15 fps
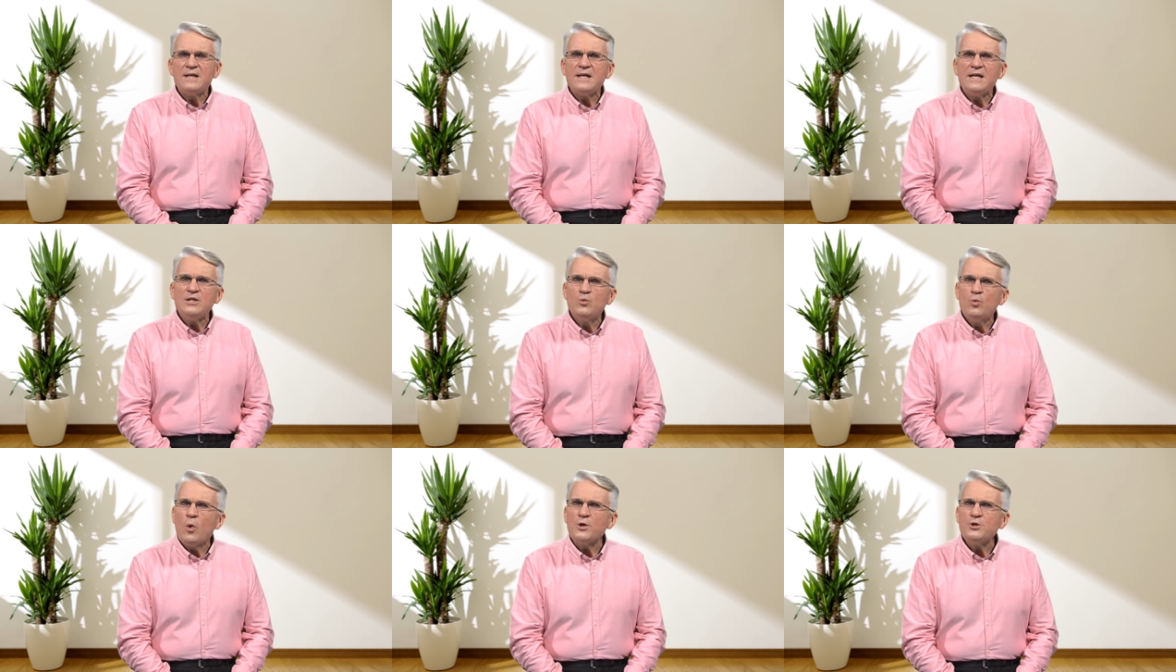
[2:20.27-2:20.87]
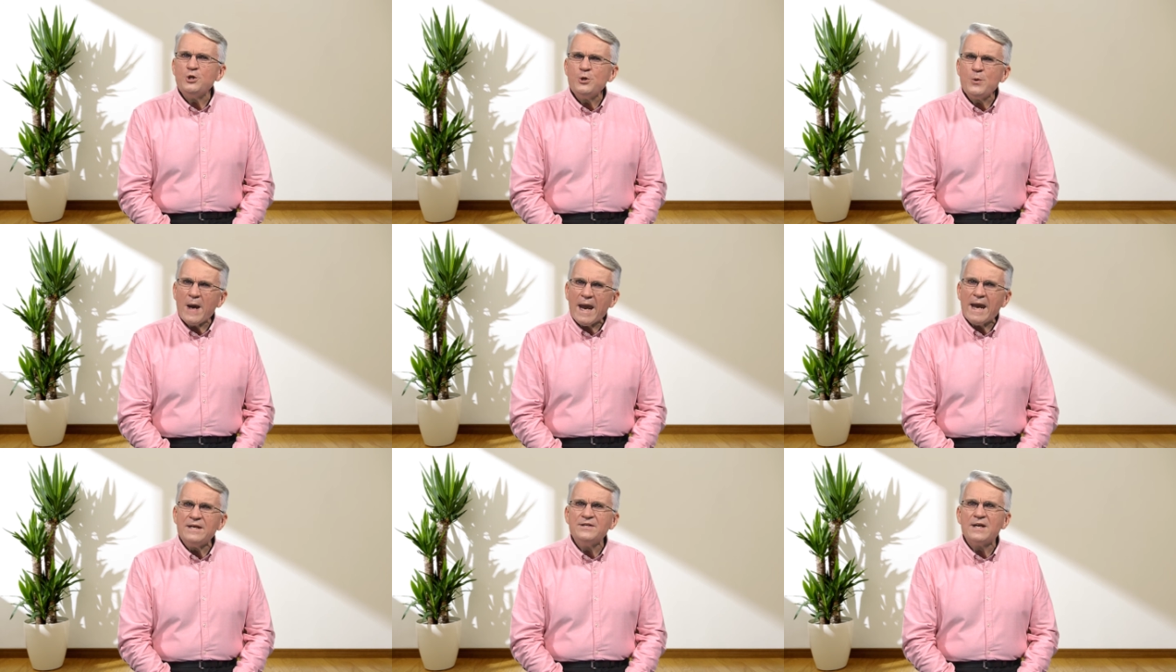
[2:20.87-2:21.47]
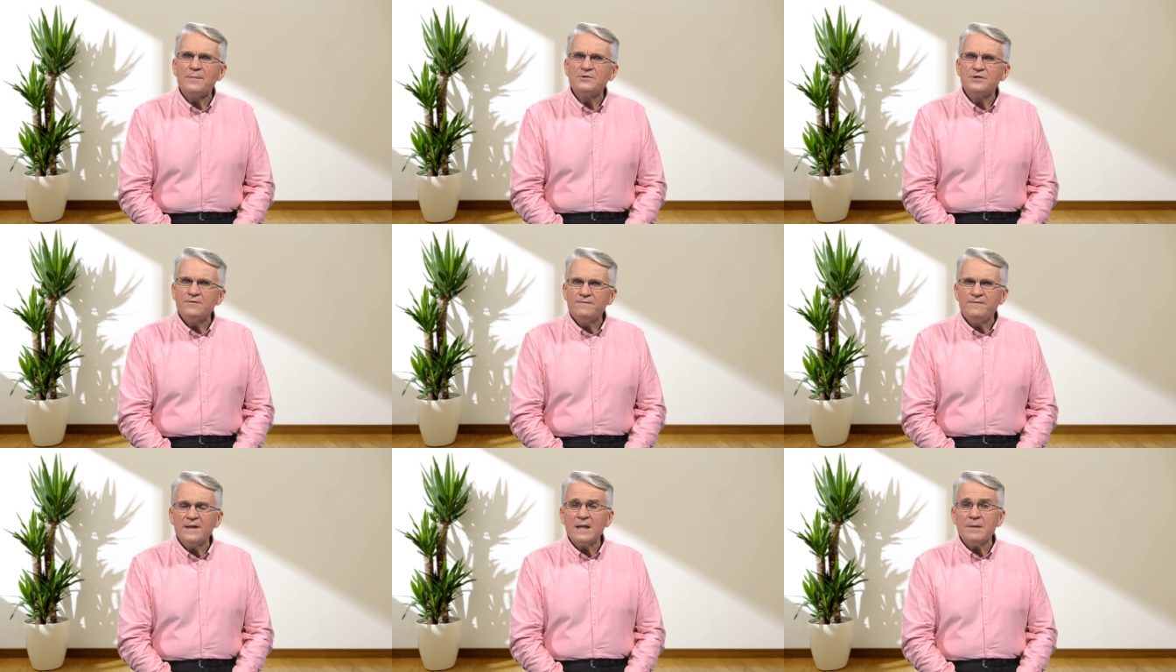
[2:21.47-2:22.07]
is what you end up
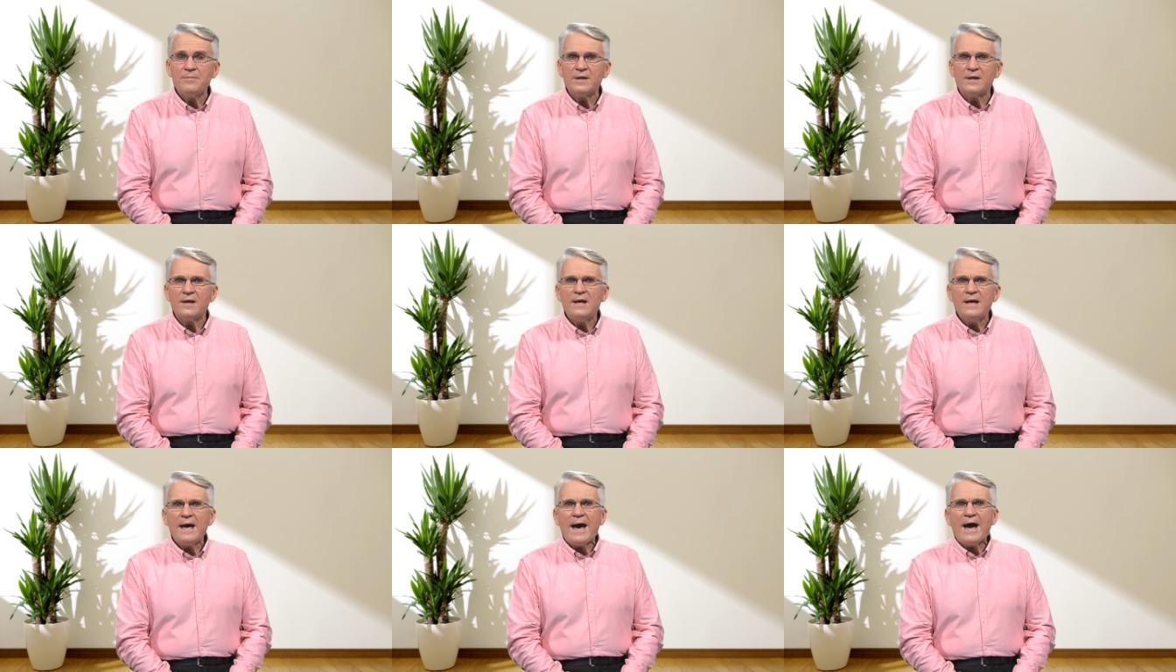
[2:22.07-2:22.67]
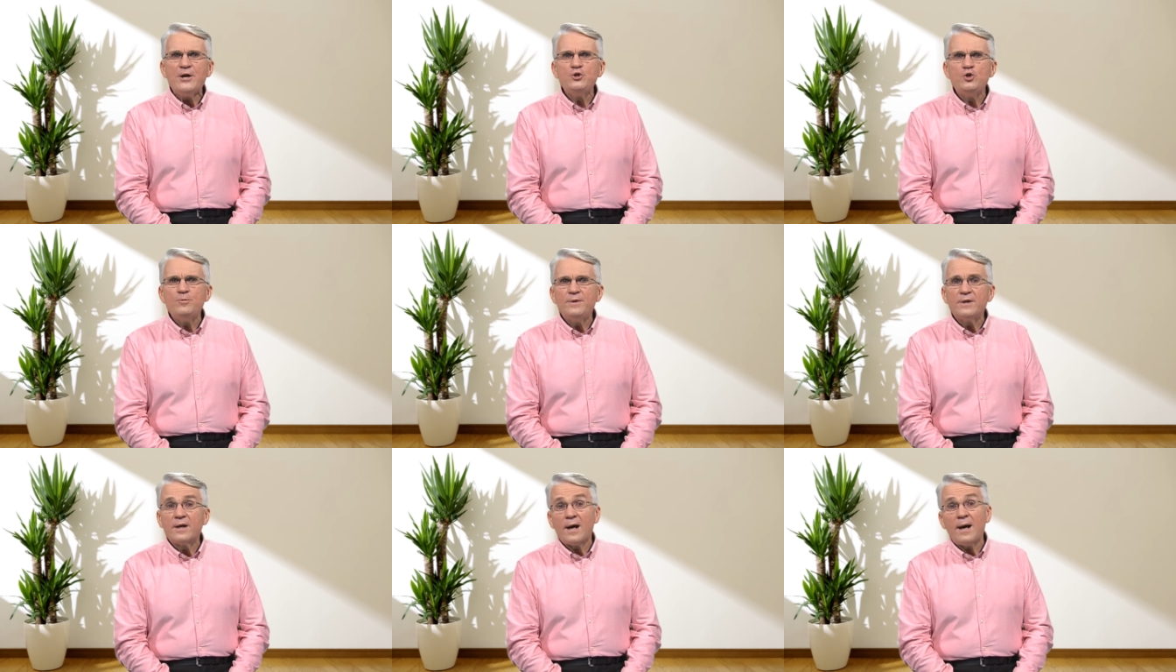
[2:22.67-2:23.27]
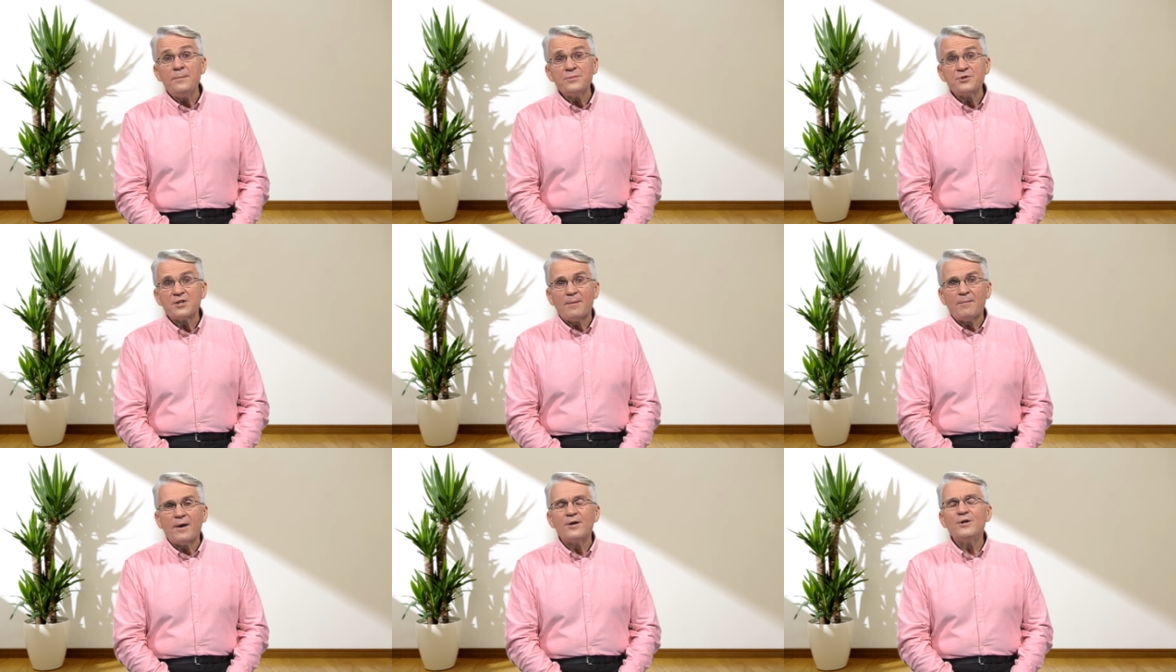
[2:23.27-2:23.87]
developing as you become
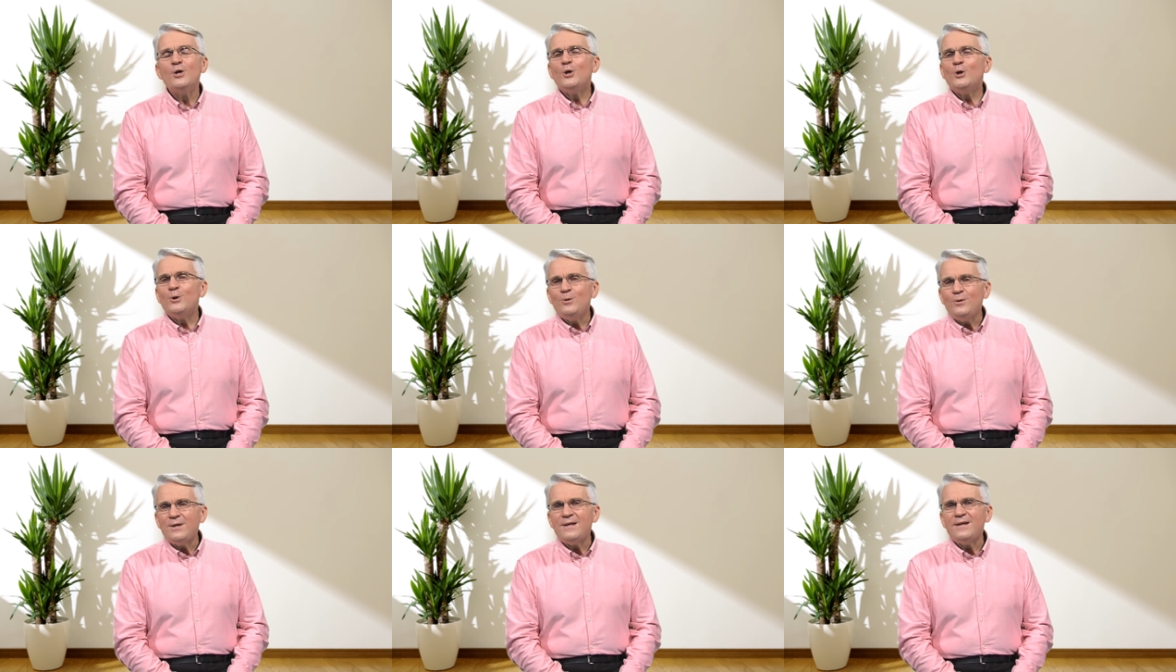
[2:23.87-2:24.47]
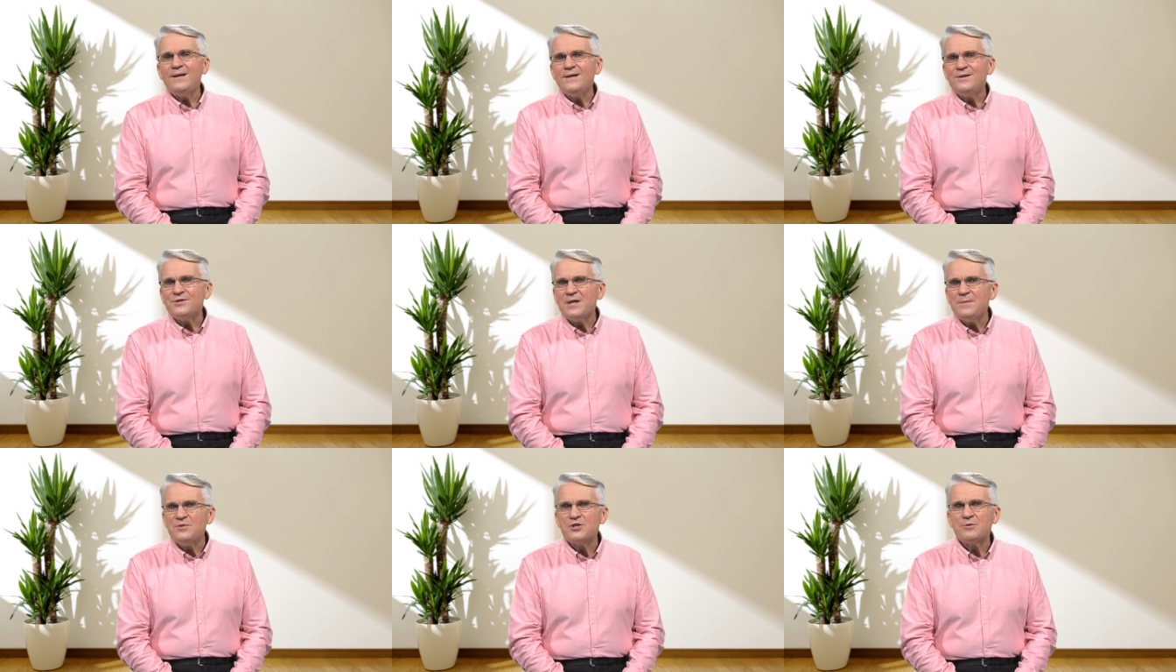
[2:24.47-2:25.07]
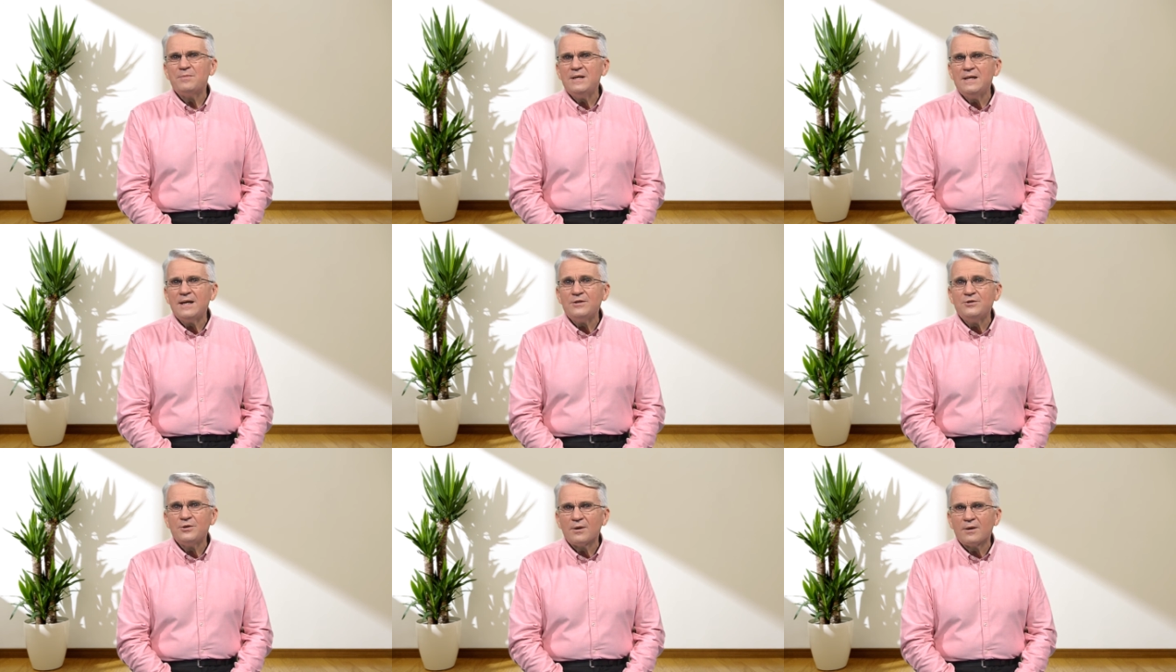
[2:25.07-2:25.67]
someone who hears Him speak
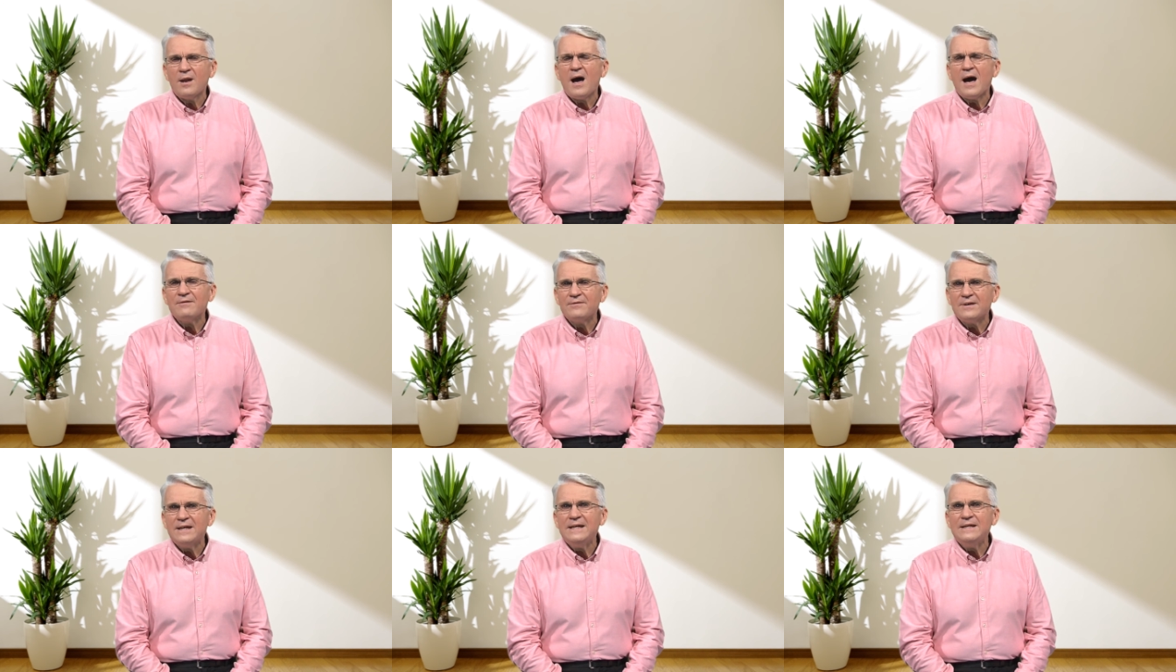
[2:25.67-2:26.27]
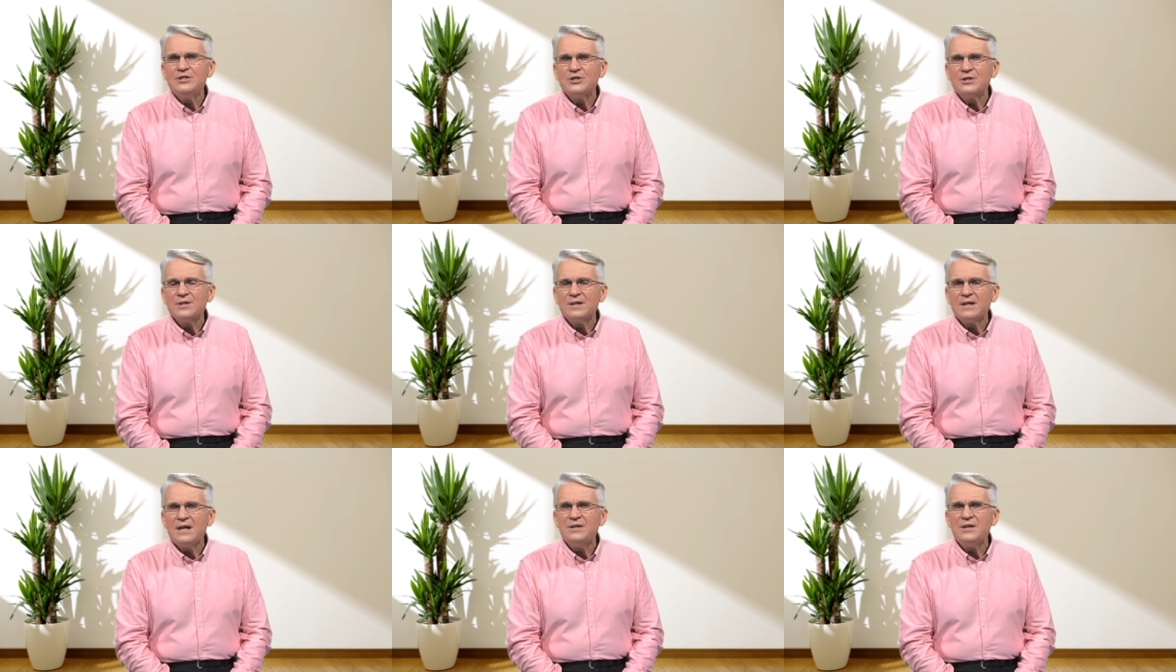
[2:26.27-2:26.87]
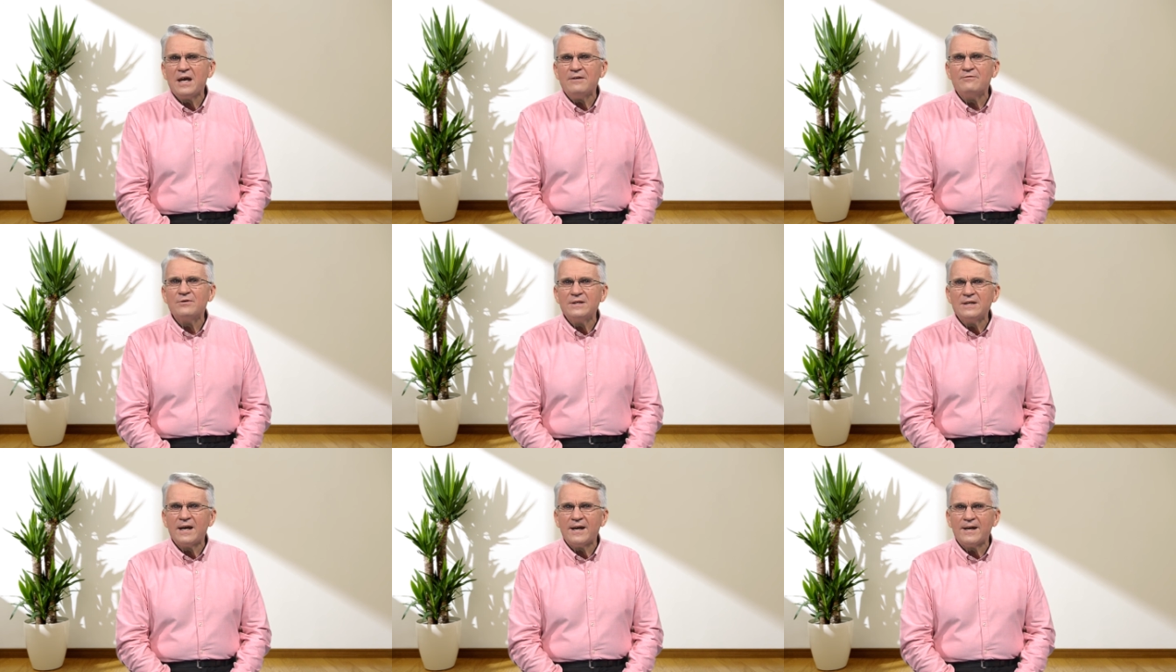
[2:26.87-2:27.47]
into your life each and
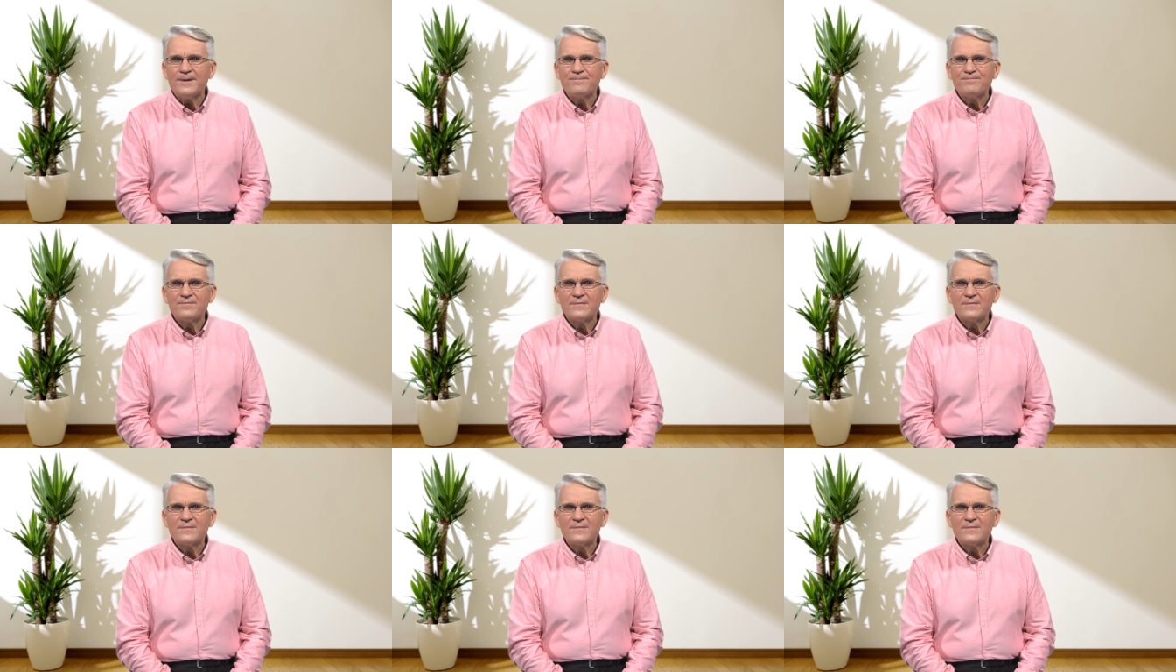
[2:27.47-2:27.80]
every day.